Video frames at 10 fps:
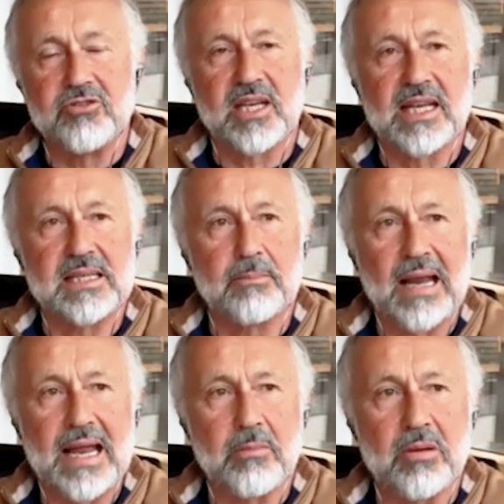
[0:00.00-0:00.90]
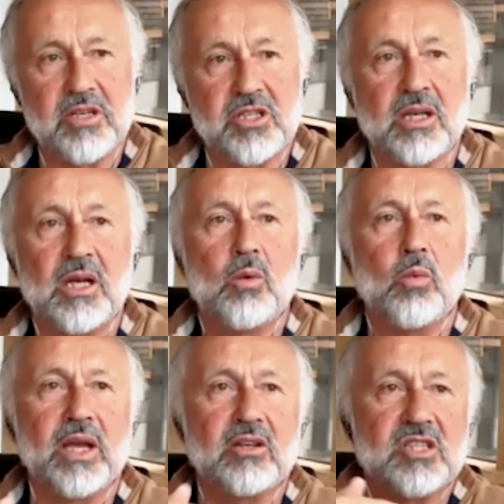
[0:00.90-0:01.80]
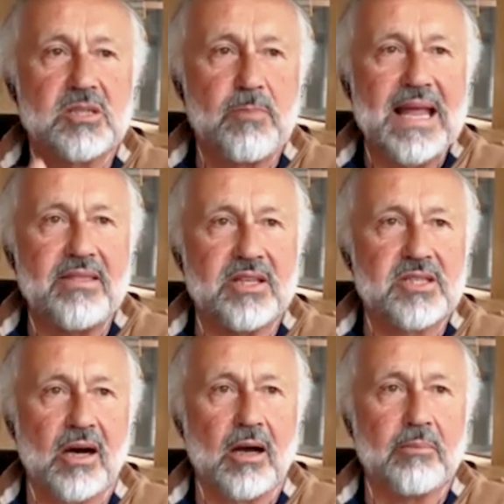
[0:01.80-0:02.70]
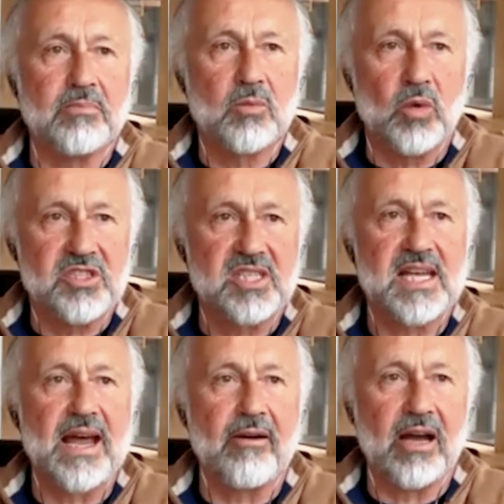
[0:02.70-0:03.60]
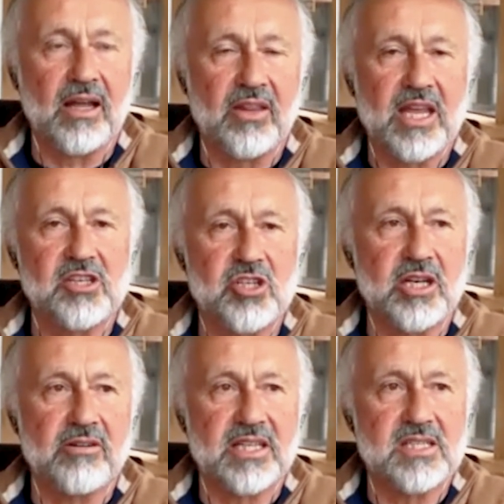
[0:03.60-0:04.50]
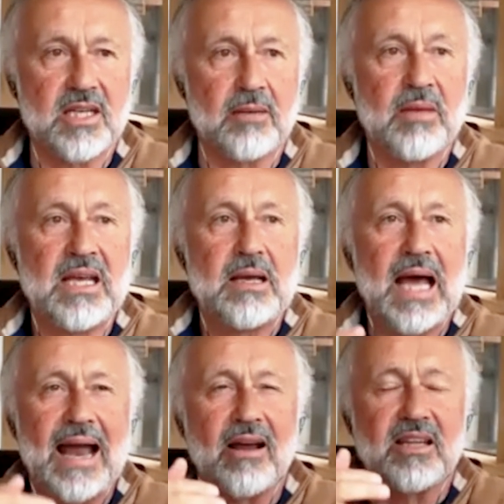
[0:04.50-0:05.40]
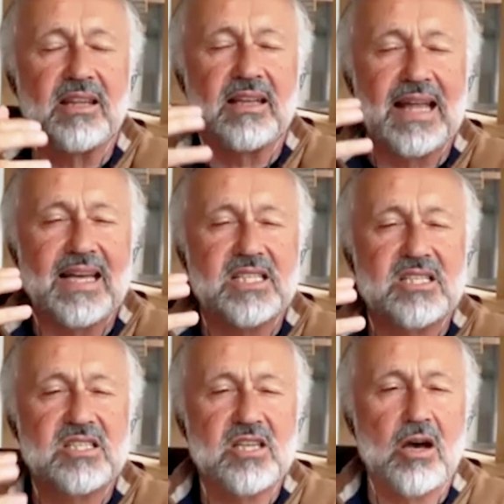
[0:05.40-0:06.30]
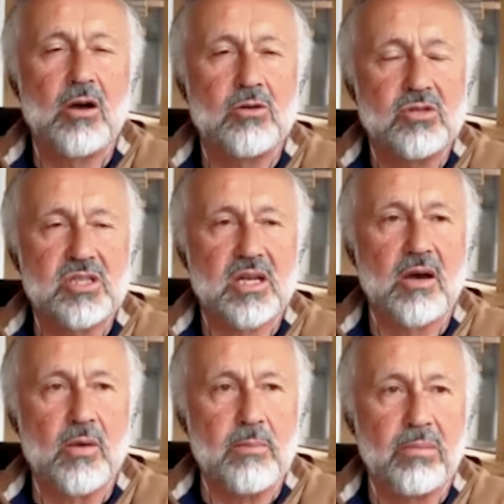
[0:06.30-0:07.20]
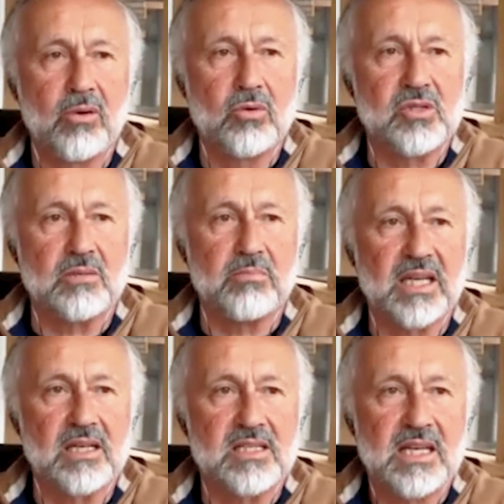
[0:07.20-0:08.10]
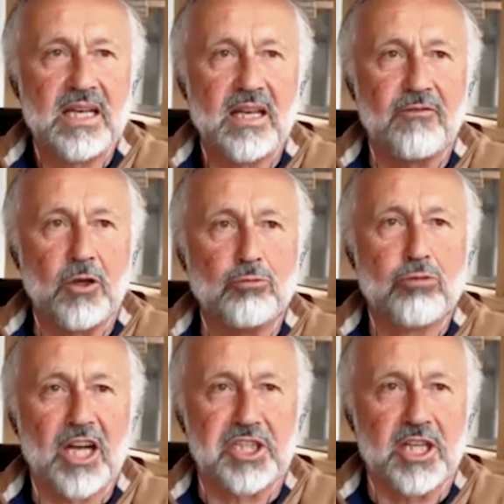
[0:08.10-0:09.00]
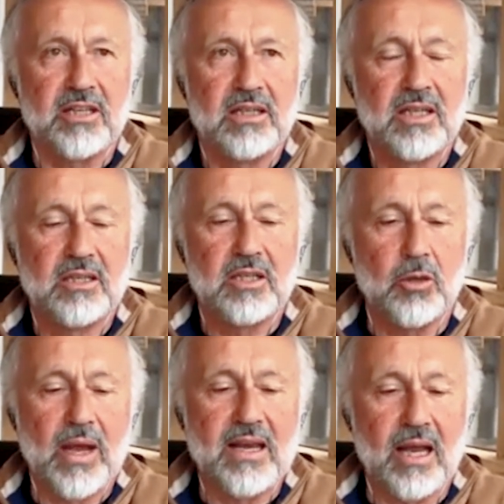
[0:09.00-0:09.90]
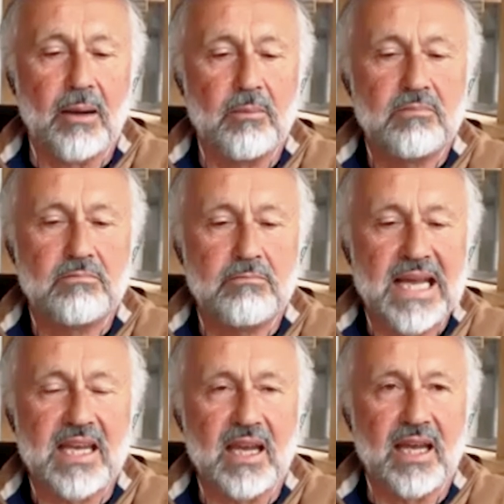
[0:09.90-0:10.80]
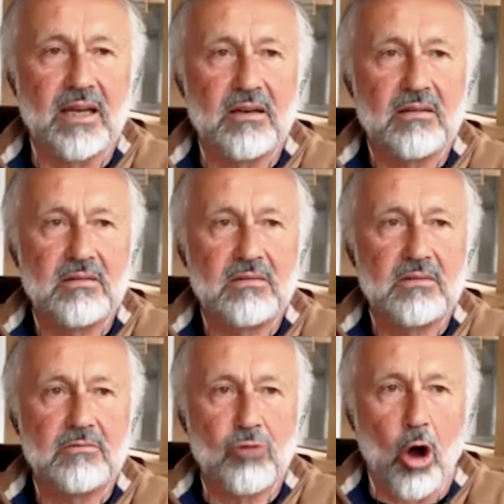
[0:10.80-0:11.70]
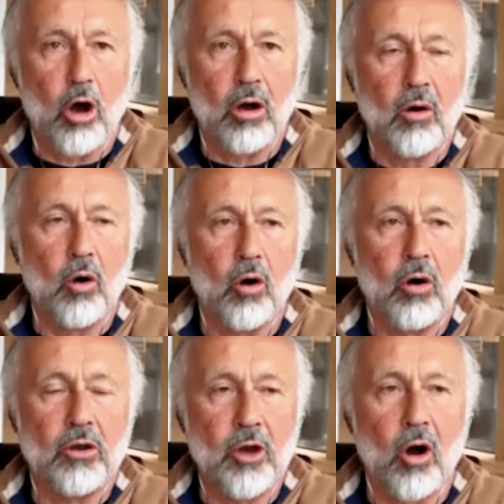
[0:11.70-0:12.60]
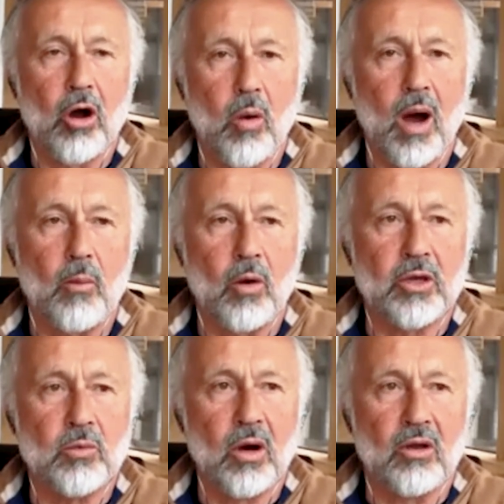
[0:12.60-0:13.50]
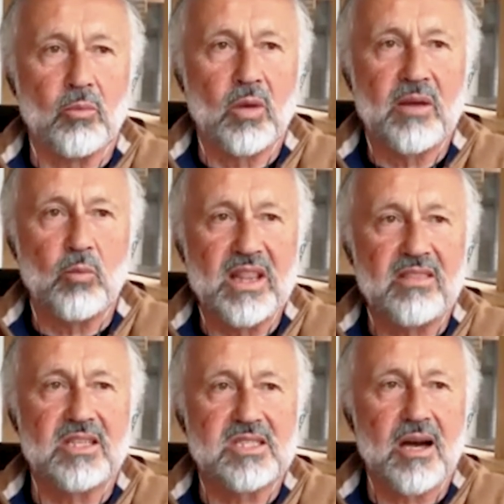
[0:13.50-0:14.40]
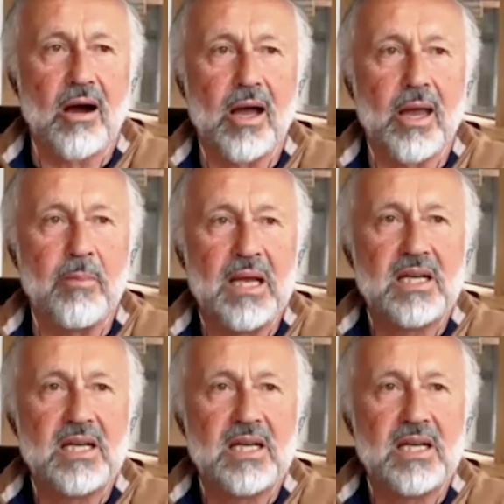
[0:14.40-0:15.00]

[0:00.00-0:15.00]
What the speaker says: to getting planning permission. We could spend the time with Sarah and the engineering team, and I think that is so important, because if you rush it, you end up making it wrong or not quite what you want. With the time